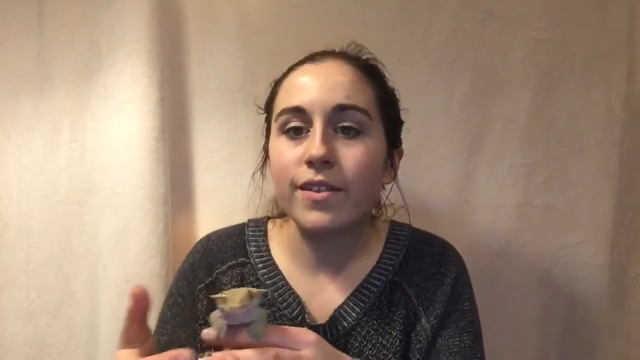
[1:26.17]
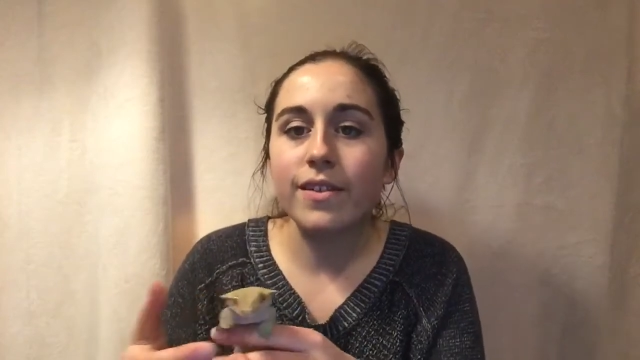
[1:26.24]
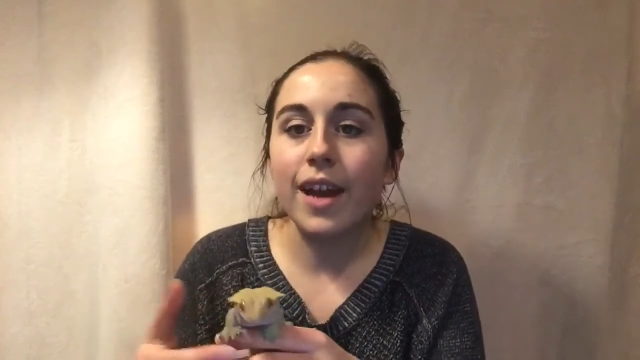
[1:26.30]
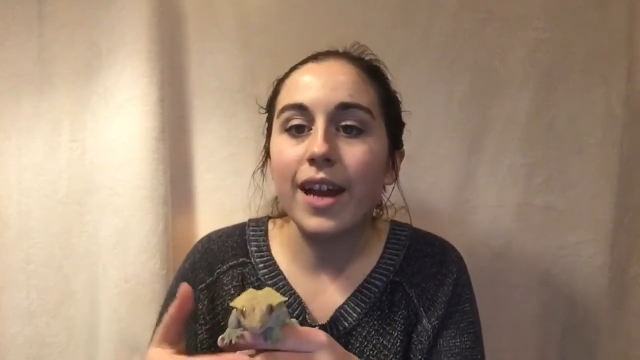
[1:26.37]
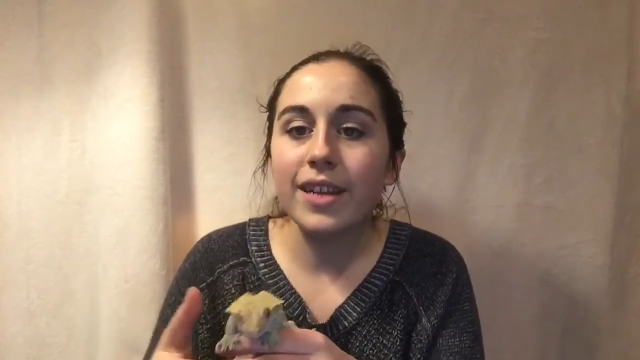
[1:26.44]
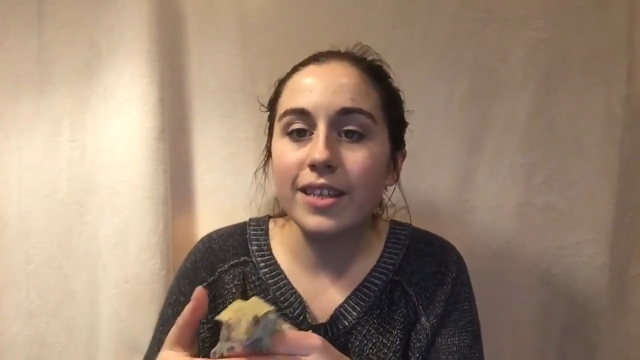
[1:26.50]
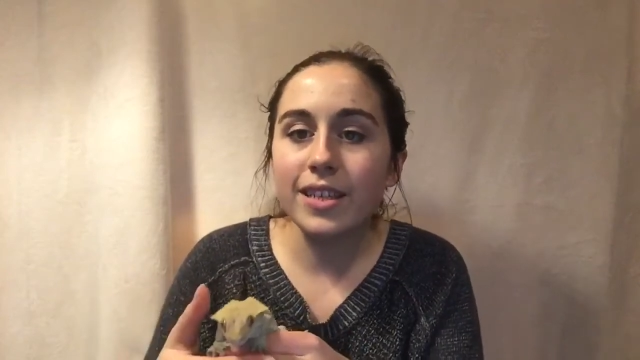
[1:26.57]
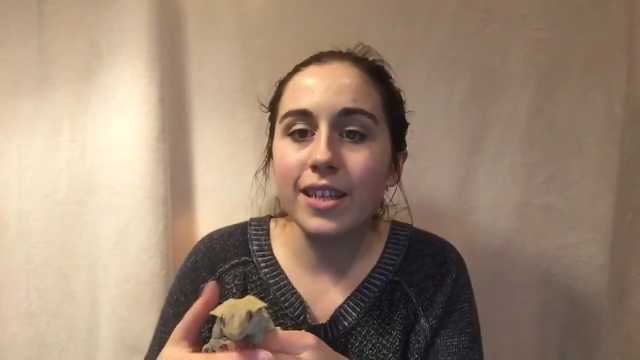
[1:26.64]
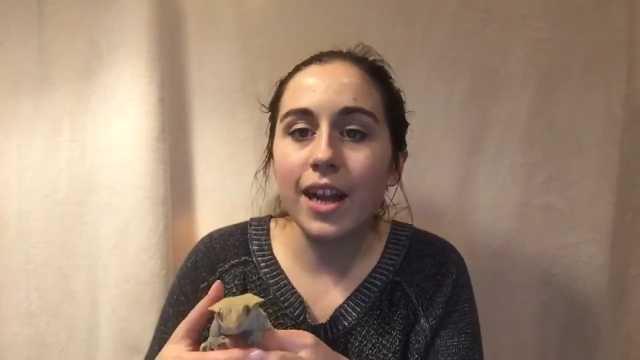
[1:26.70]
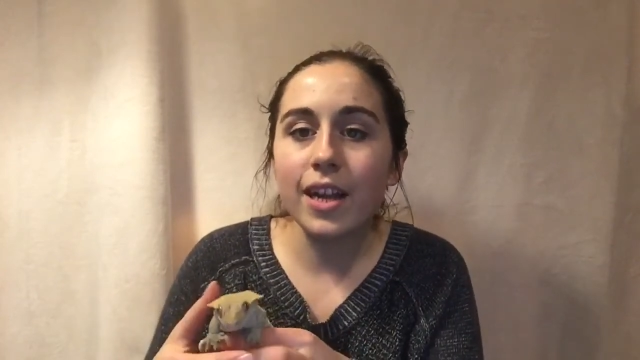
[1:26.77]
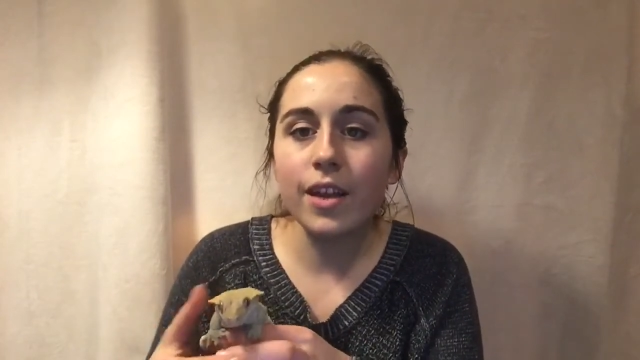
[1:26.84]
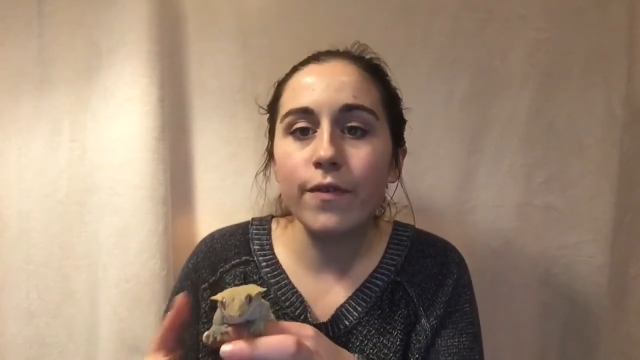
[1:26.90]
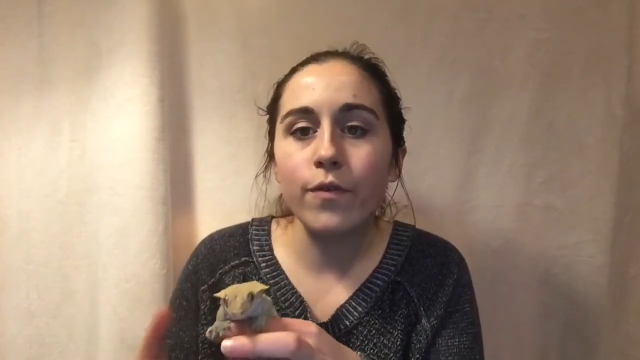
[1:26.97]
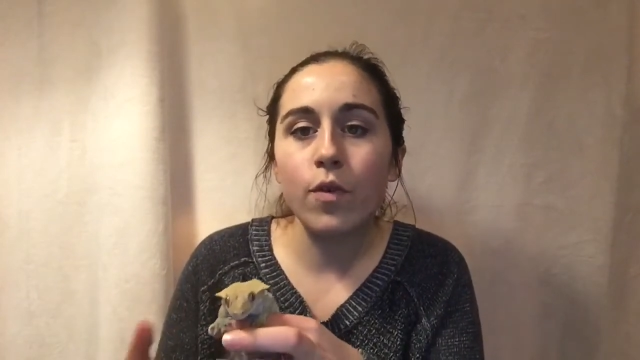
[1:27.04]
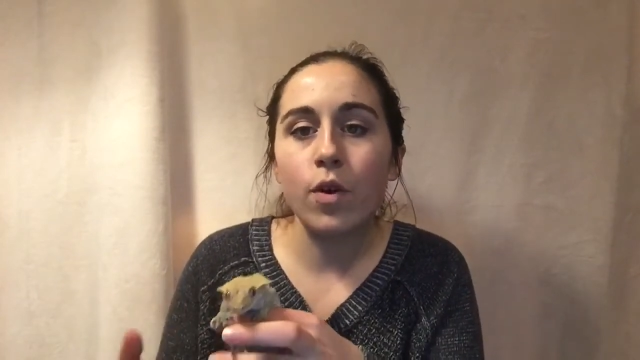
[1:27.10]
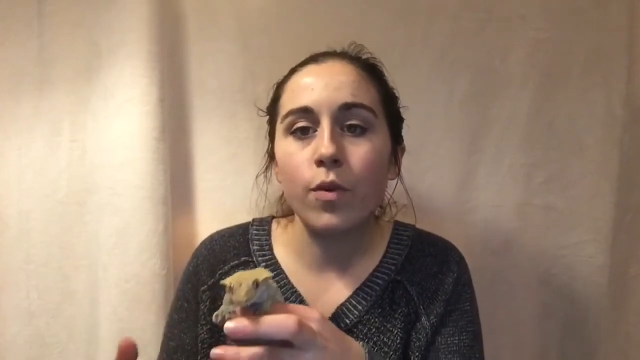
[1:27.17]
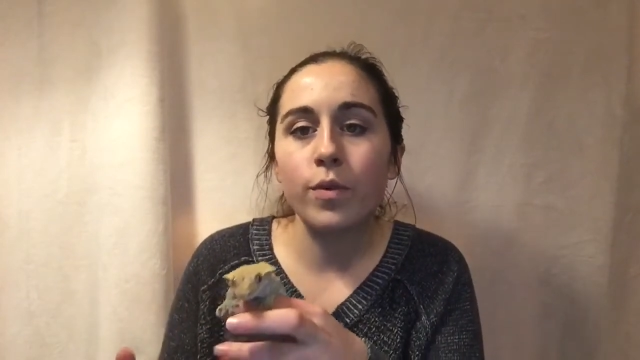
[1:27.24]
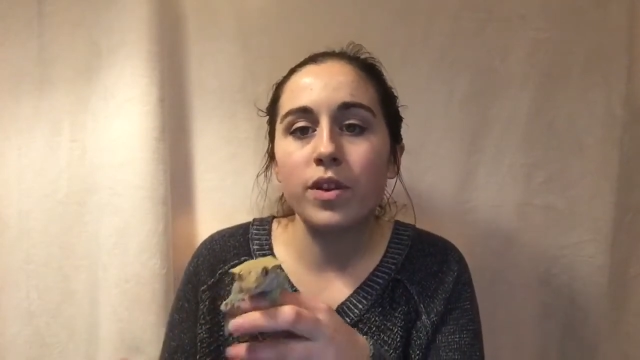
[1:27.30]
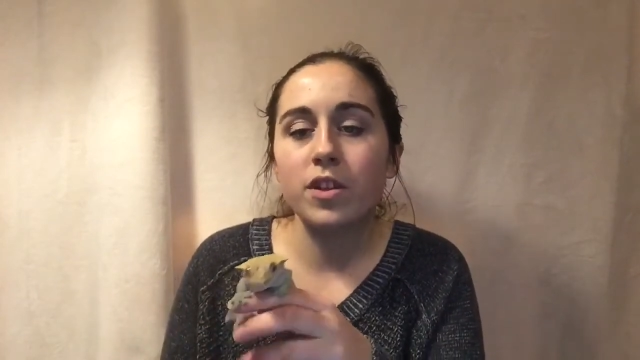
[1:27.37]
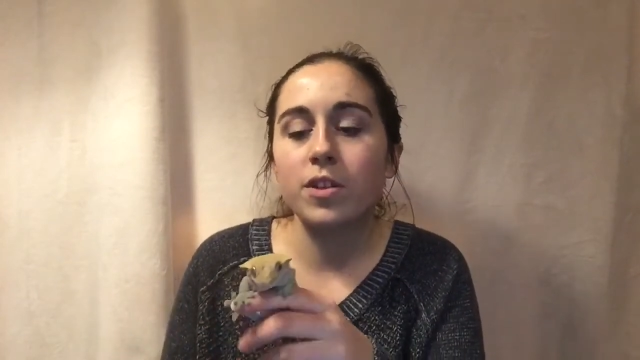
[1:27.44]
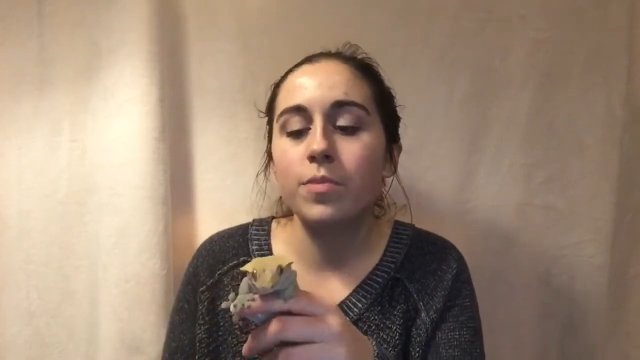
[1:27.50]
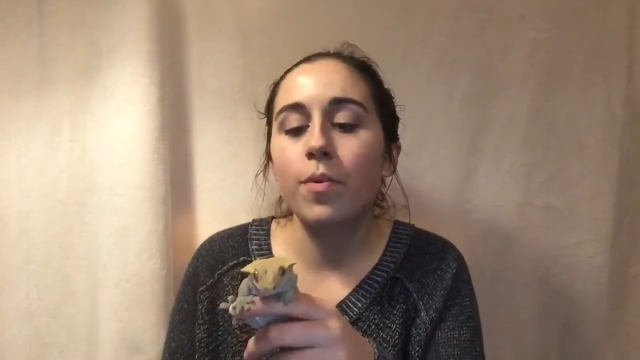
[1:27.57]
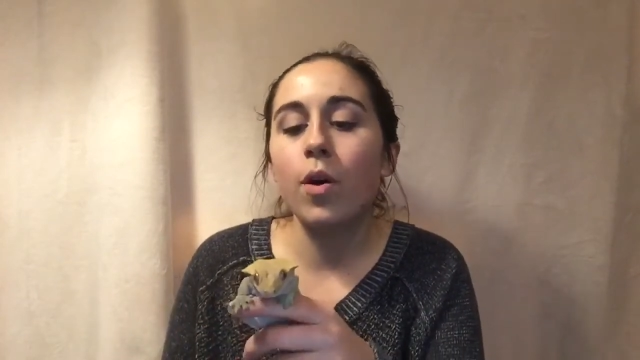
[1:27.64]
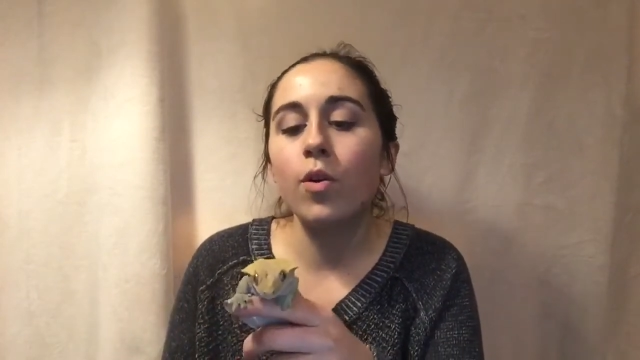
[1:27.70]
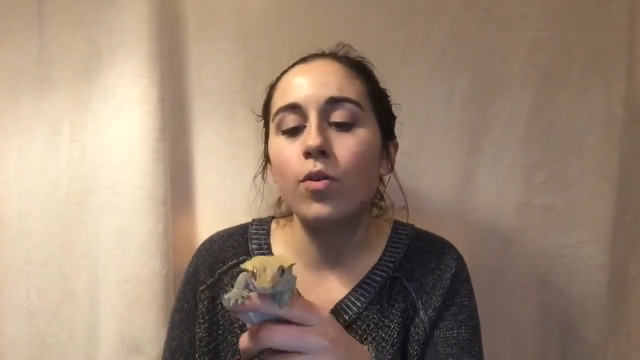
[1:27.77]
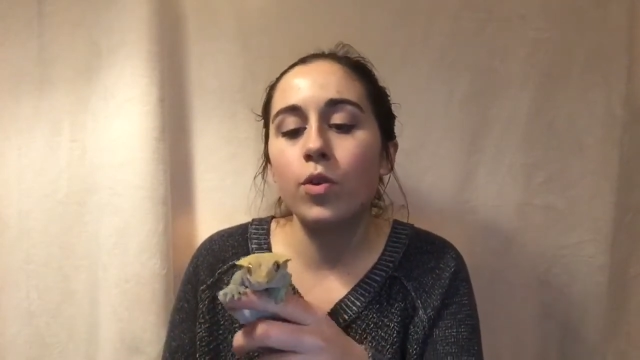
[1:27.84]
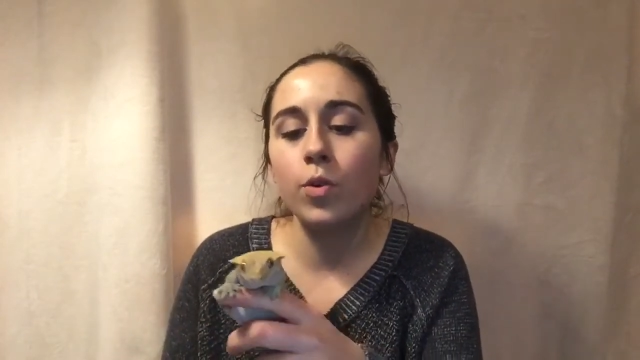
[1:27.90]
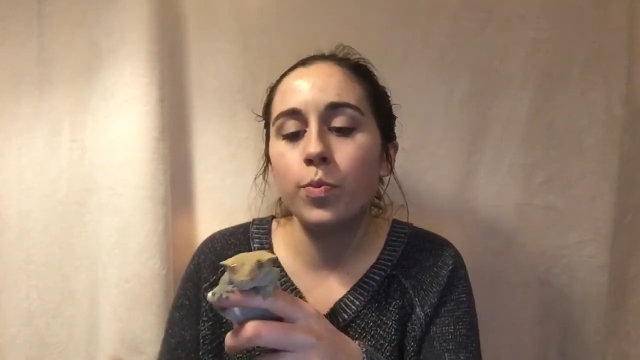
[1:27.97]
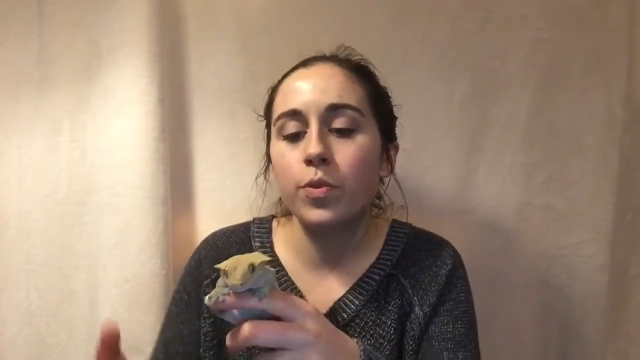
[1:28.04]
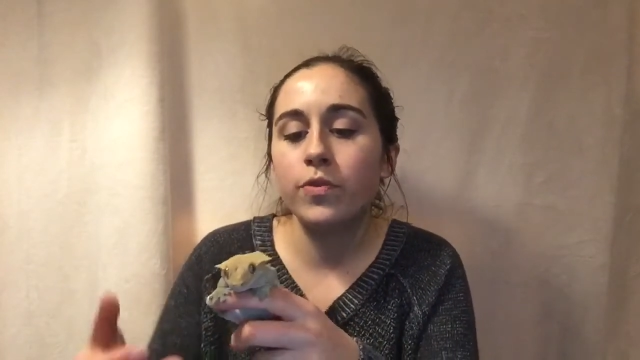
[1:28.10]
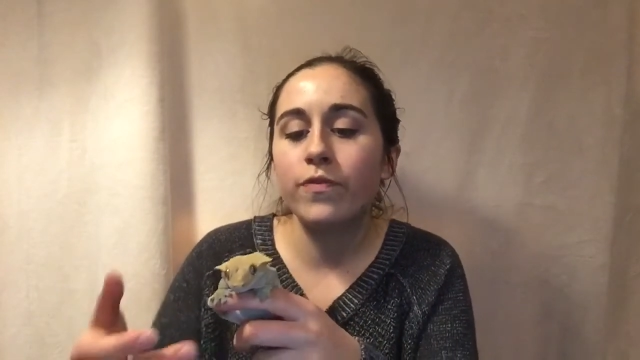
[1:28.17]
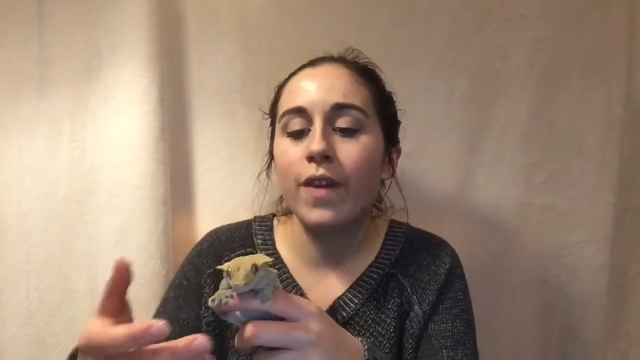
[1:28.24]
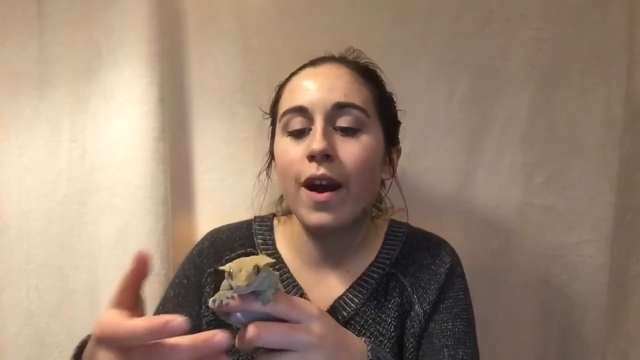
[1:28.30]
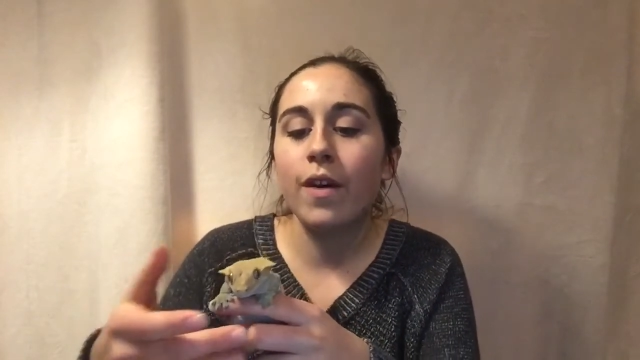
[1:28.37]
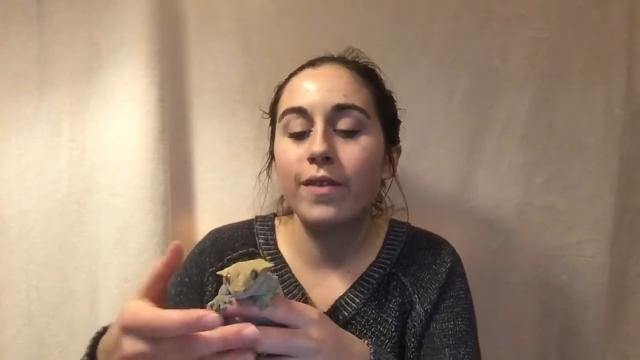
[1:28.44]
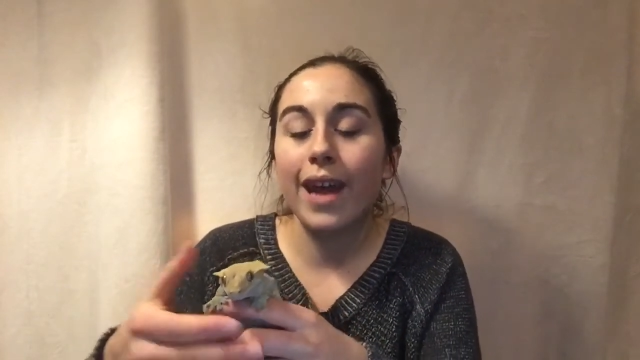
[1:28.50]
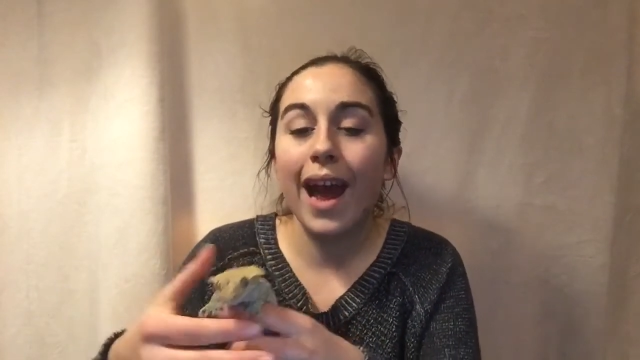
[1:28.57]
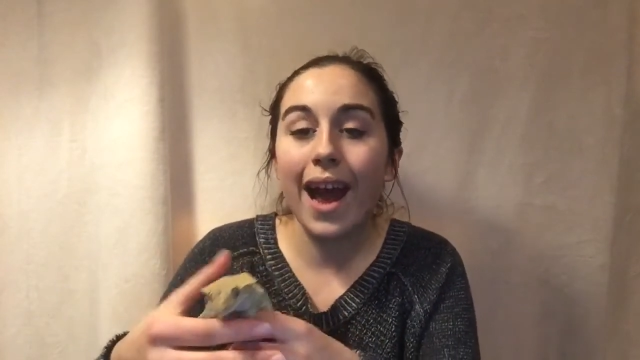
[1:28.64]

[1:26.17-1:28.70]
1994 when a small group was found